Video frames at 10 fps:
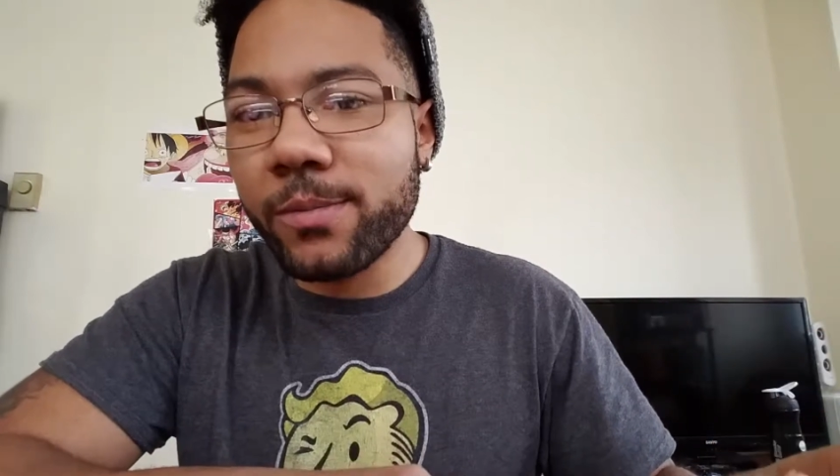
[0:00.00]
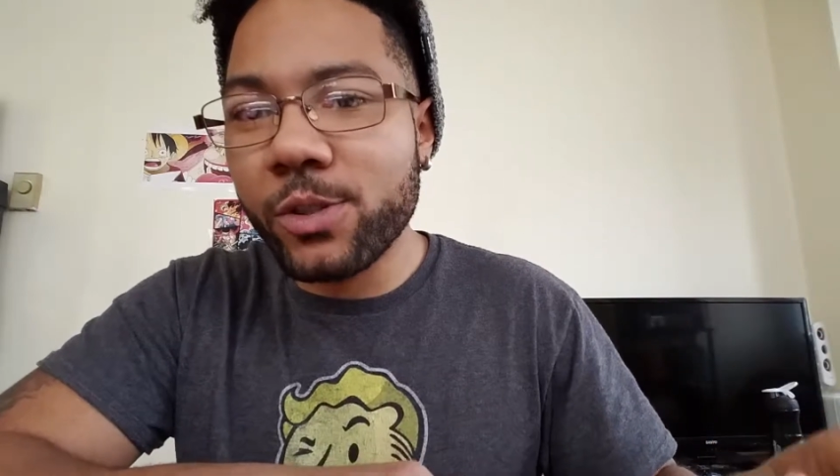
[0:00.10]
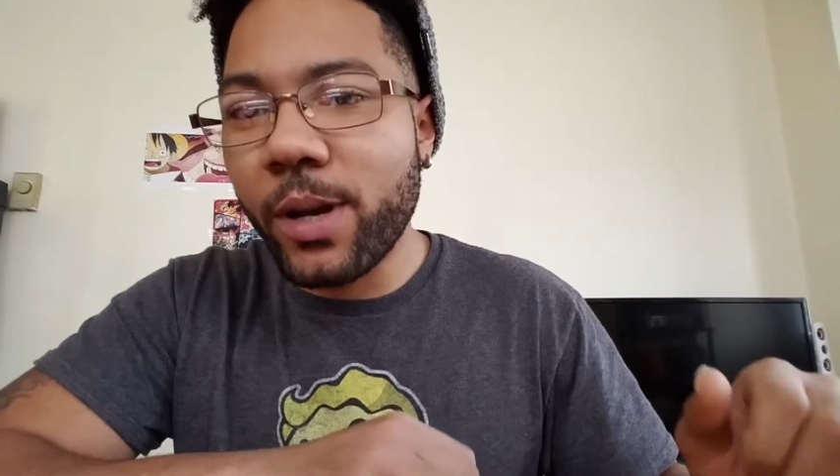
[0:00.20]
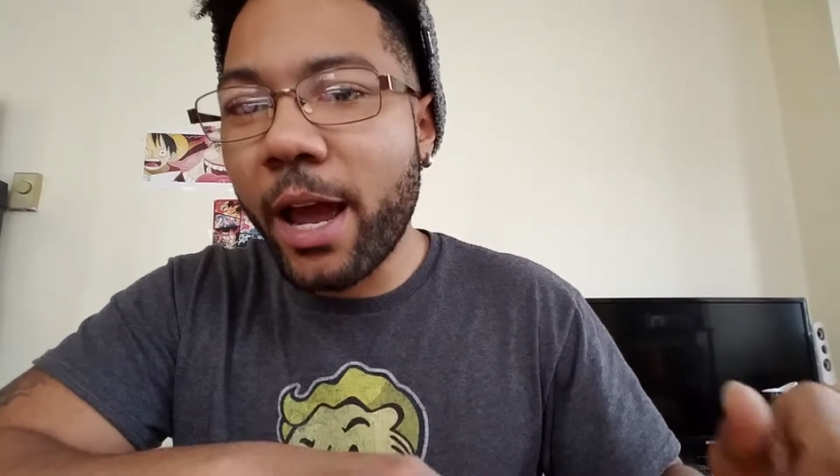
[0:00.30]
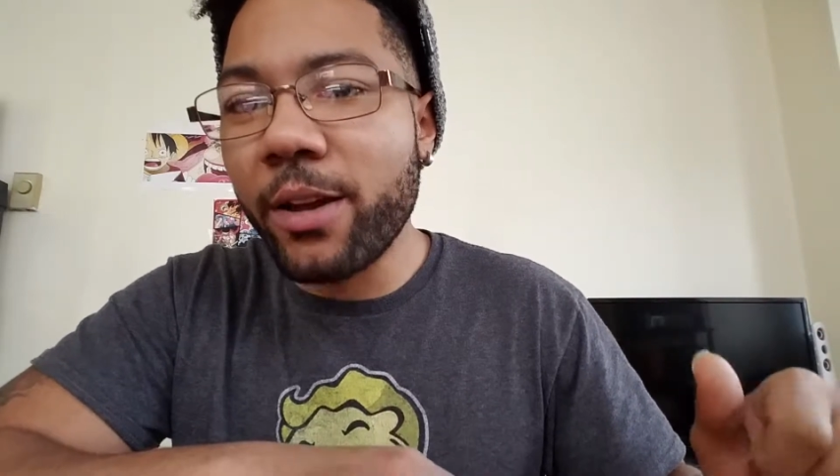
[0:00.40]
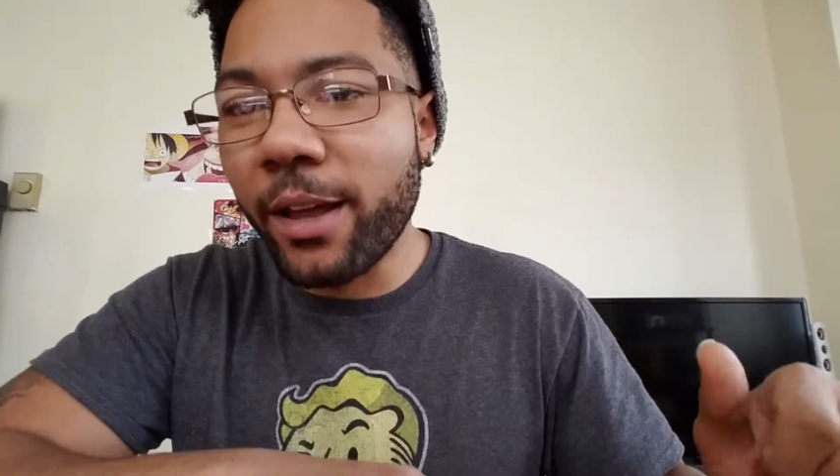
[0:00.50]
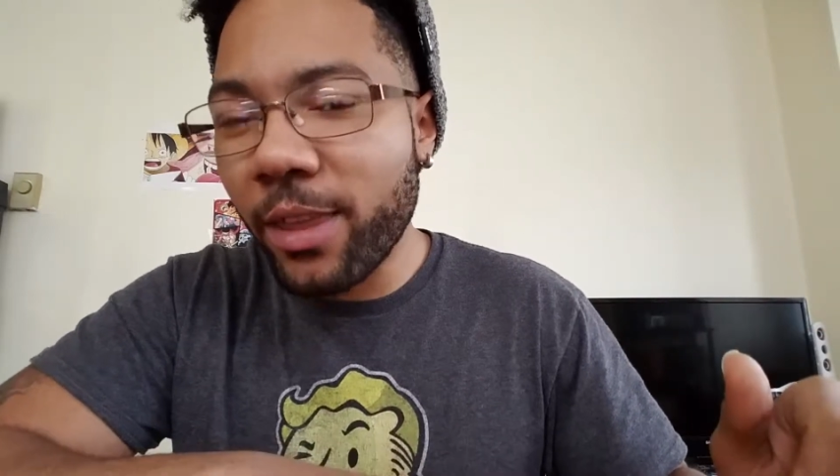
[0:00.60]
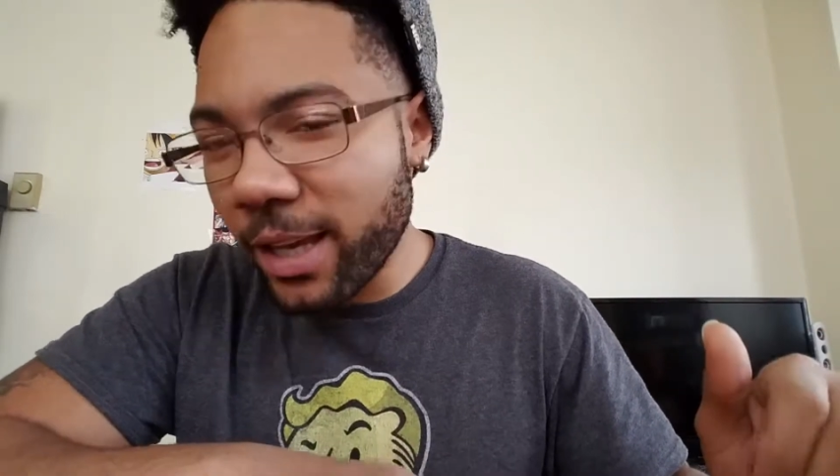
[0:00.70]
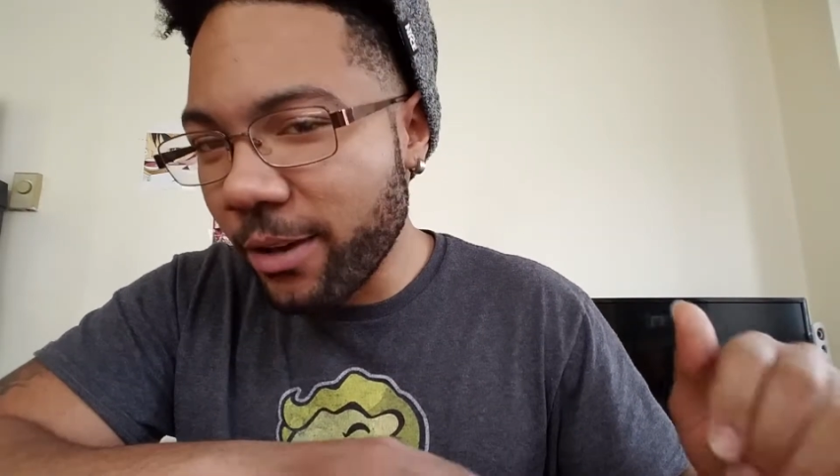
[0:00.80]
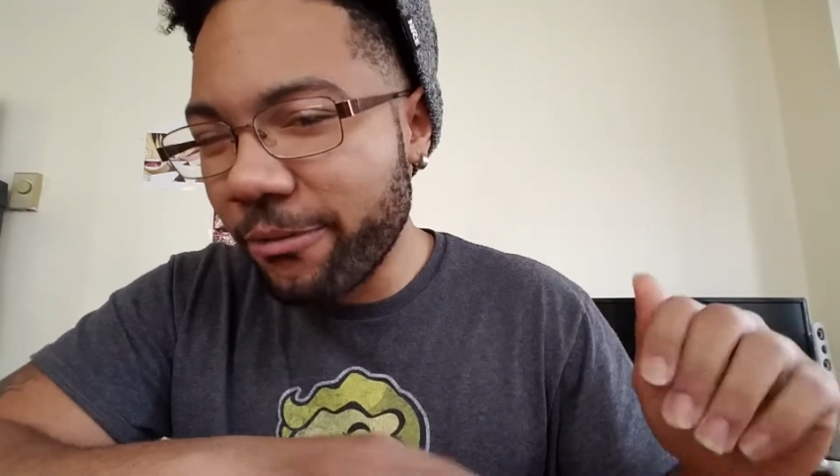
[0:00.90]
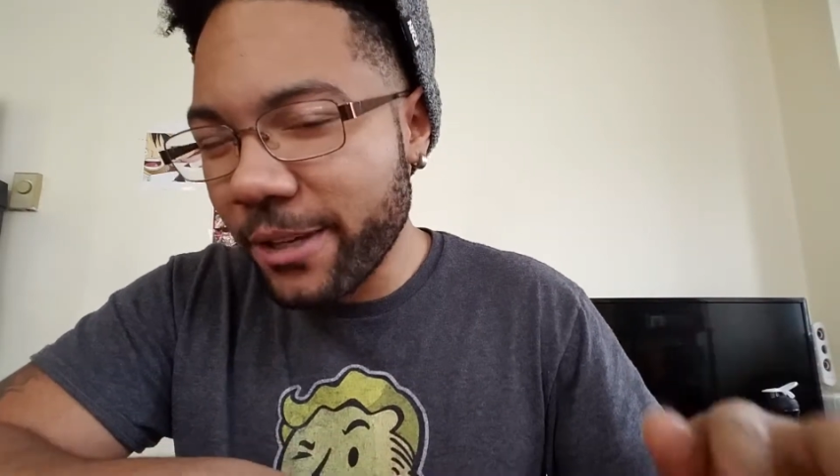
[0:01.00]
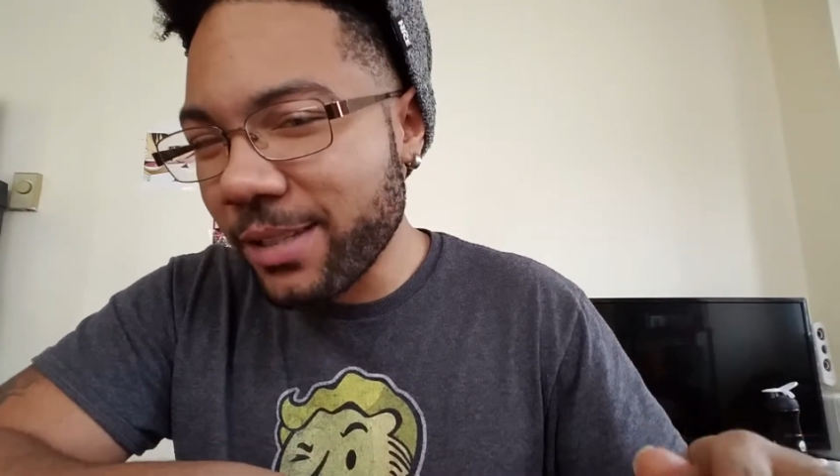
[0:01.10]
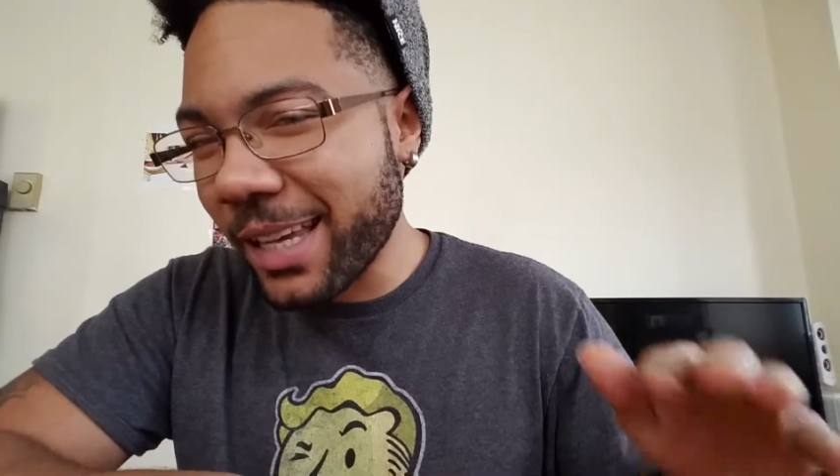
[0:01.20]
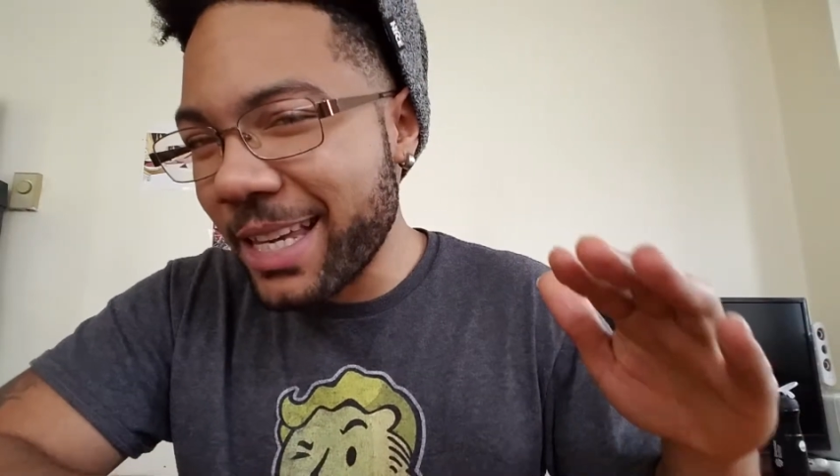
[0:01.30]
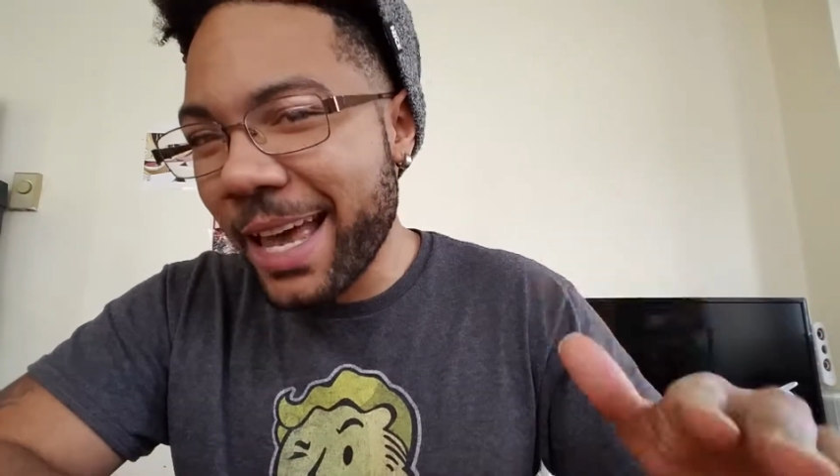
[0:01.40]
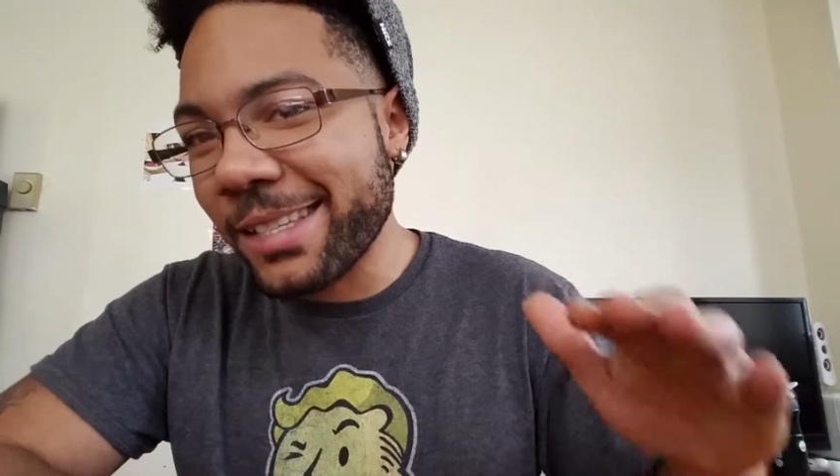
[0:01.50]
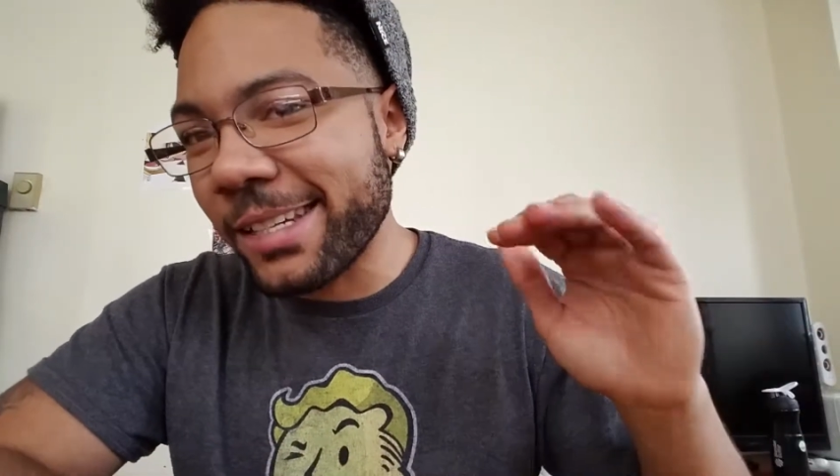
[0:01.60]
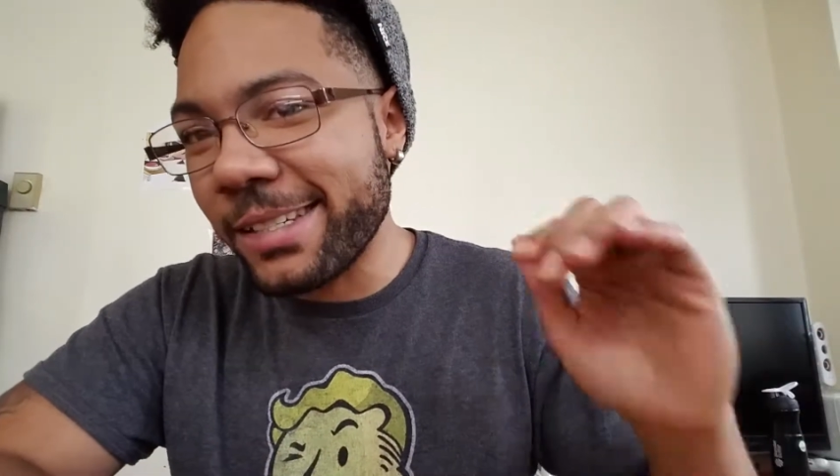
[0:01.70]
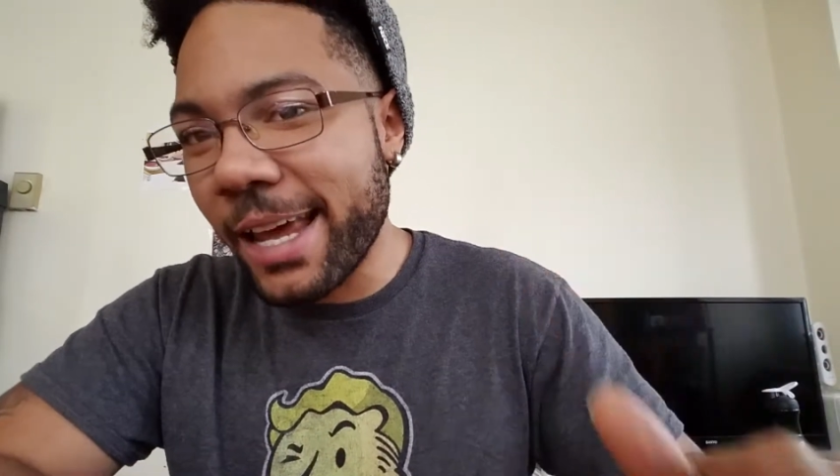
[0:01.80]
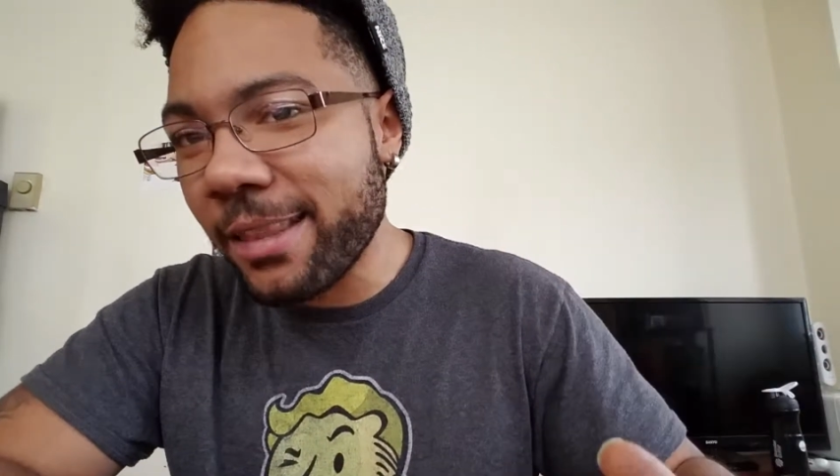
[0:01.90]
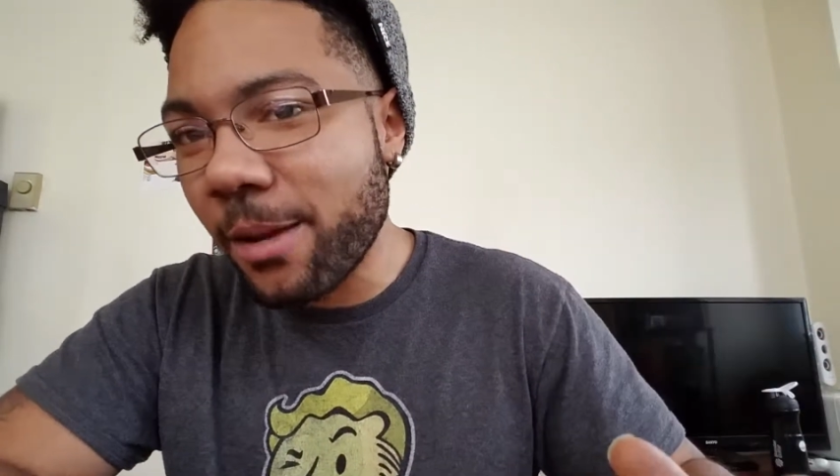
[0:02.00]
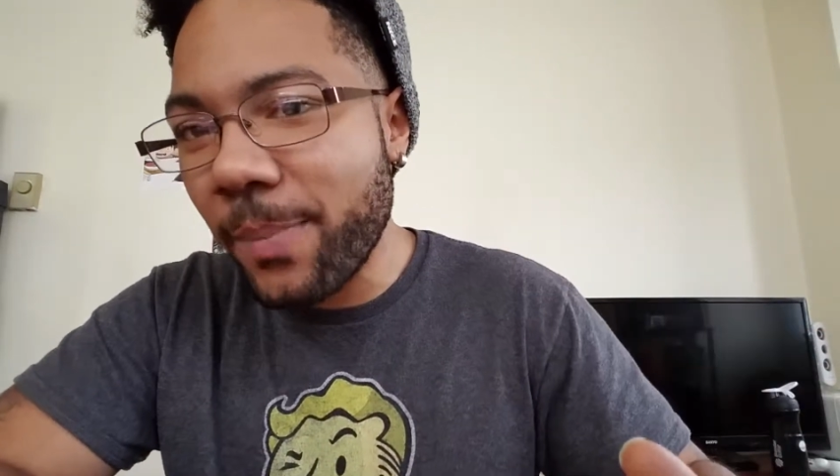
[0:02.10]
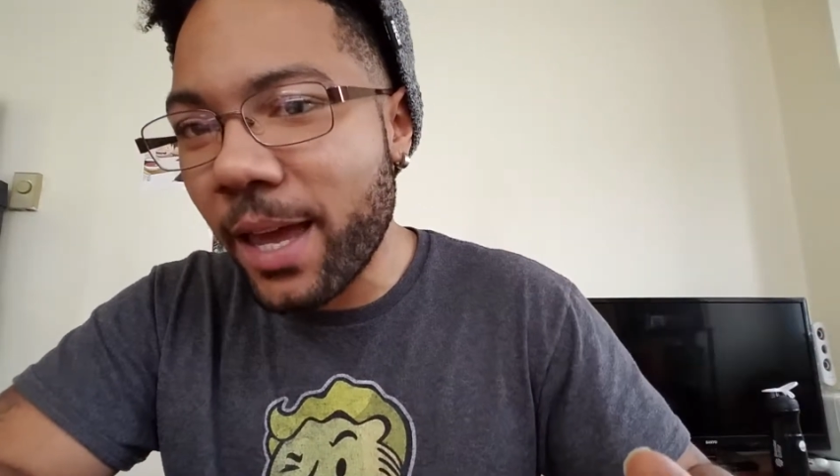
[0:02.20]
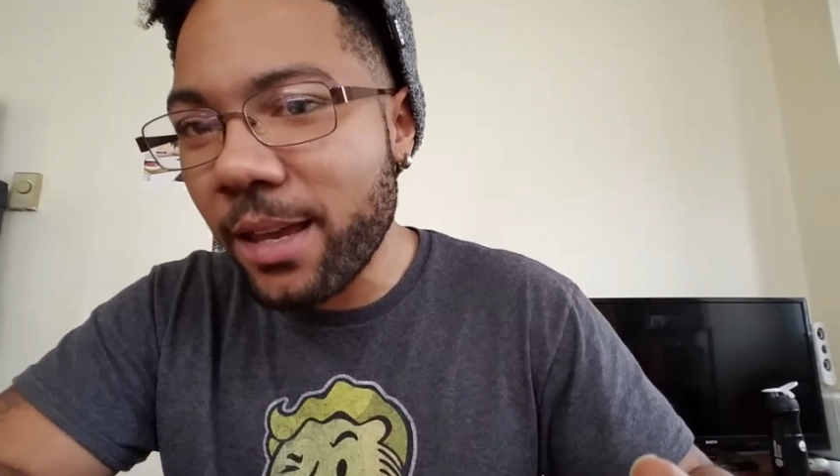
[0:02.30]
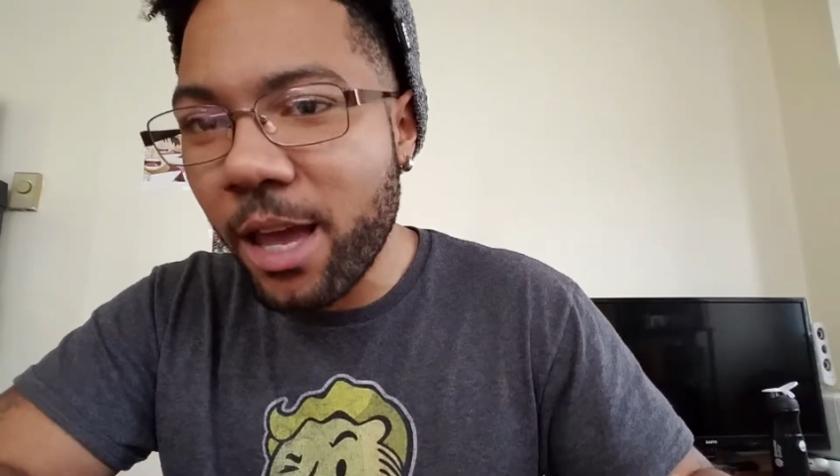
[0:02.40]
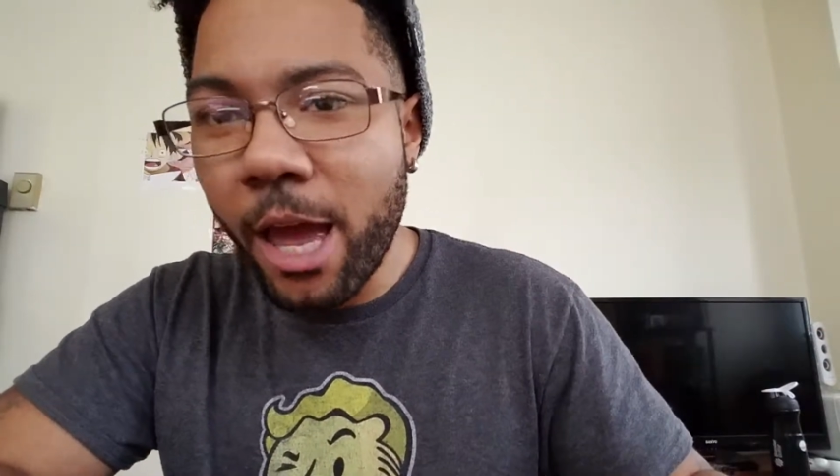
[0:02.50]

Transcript: So now I think he feels like he has a debt to pay.